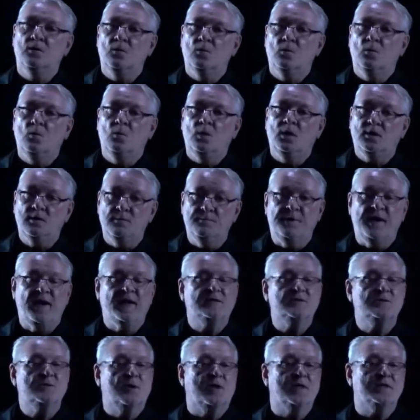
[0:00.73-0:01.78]
Welcome
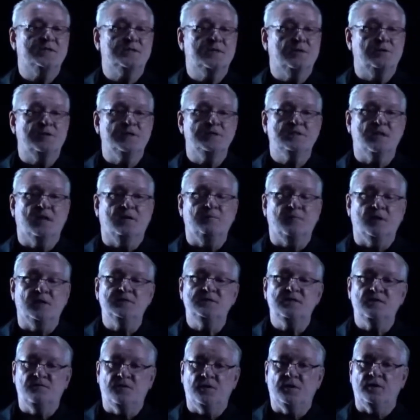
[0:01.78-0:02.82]
back to our series on
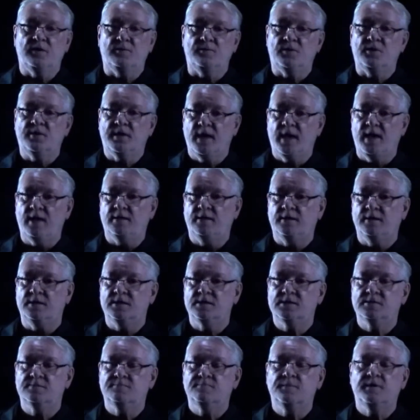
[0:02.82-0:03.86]
multivariable
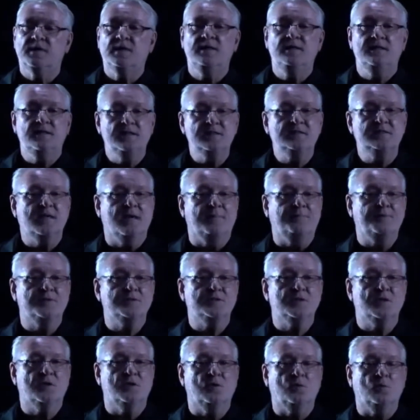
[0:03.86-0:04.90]
calculus. In this
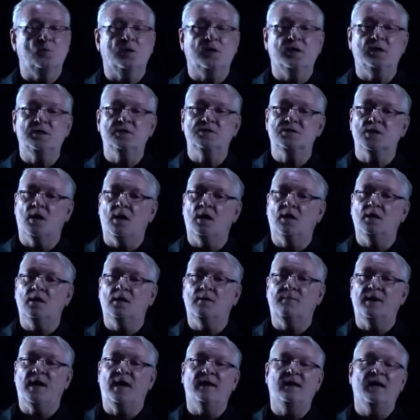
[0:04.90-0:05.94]
episode, we're going to talk
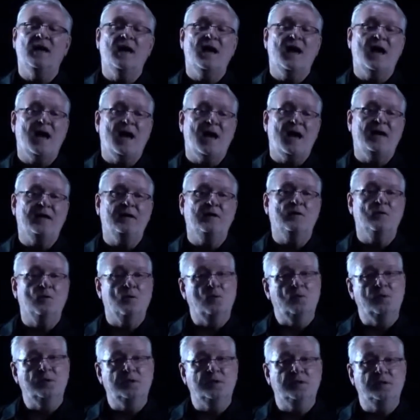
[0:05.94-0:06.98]
about higher
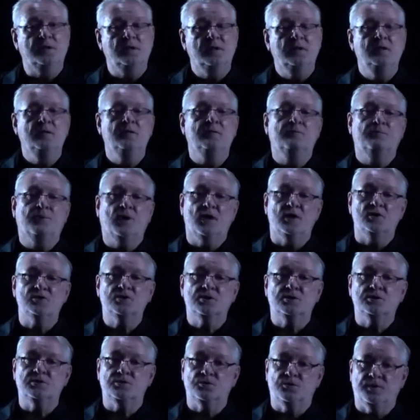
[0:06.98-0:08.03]
order
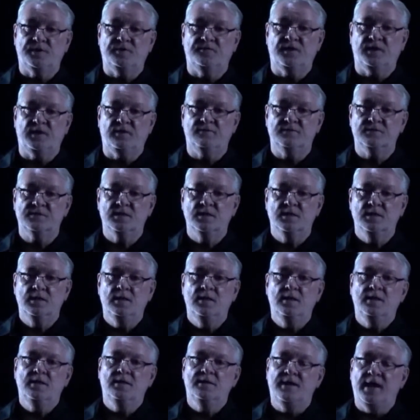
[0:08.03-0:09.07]
partial derivatives.
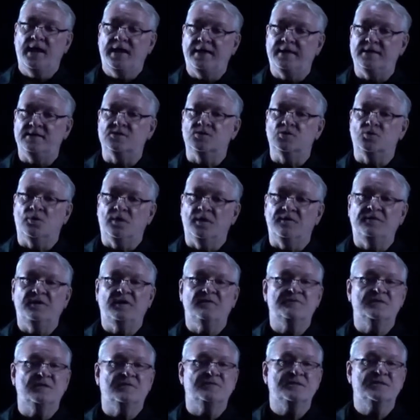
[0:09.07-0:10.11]
That is,
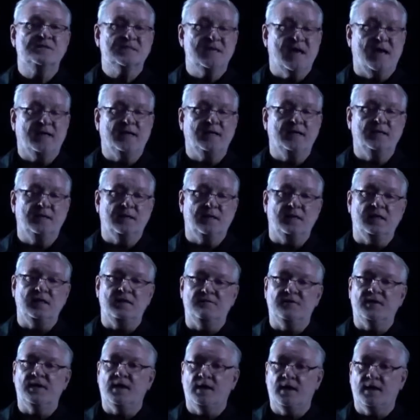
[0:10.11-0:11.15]
derivatives of second and
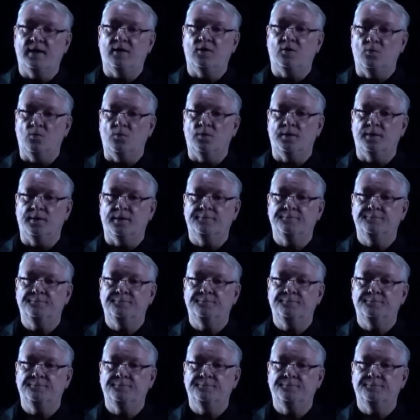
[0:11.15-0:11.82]
even higher order.